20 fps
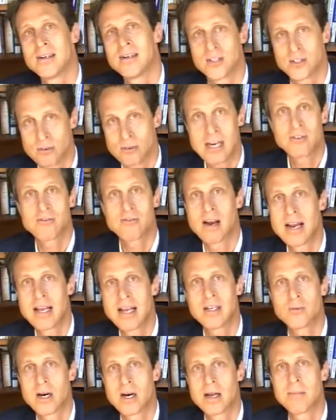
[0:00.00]
Strength
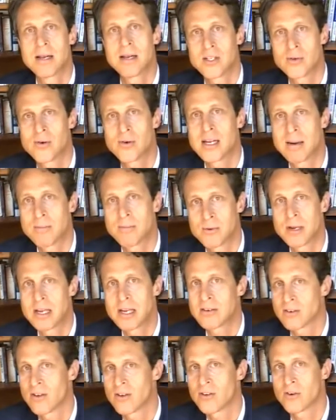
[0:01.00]
training, 20 minutes three times a
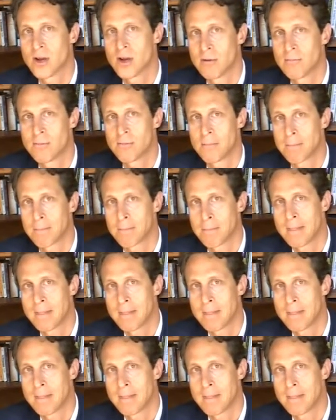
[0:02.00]
week is also helpful.